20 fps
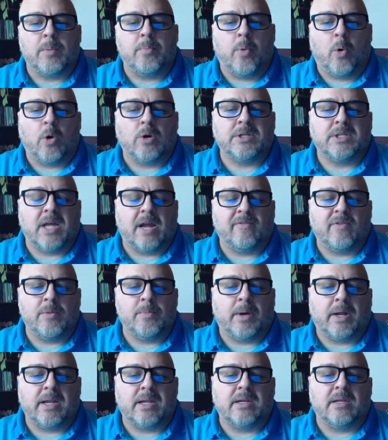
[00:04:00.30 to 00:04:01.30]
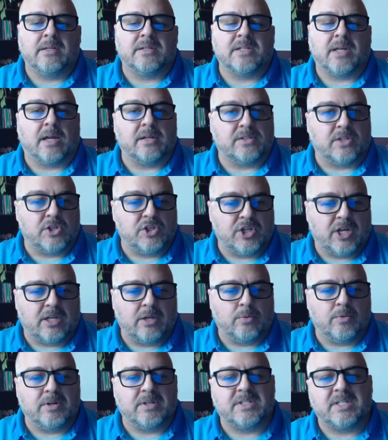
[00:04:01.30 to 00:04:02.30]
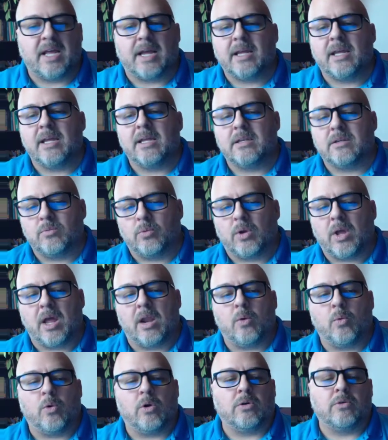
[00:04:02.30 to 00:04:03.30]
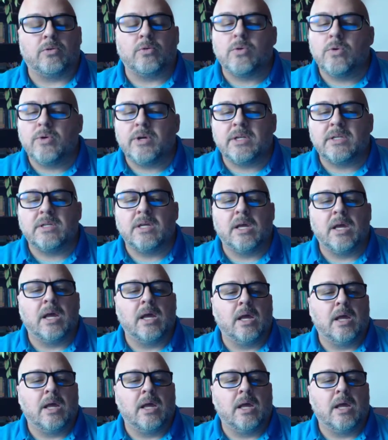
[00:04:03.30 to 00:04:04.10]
report to everybody to discuss on January 2nd. We'll kind of work through it.